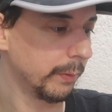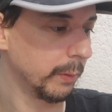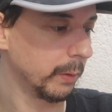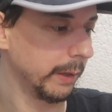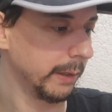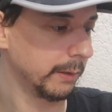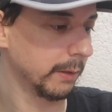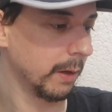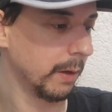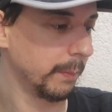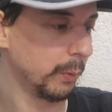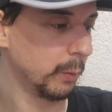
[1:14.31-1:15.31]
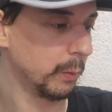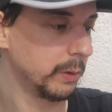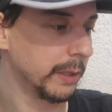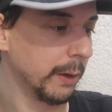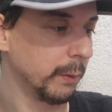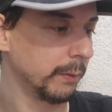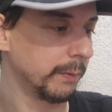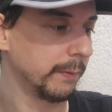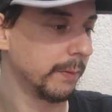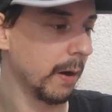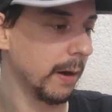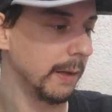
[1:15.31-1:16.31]
for example, channel
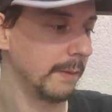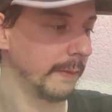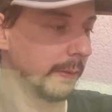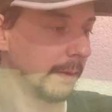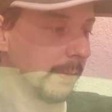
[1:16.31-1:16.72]
5.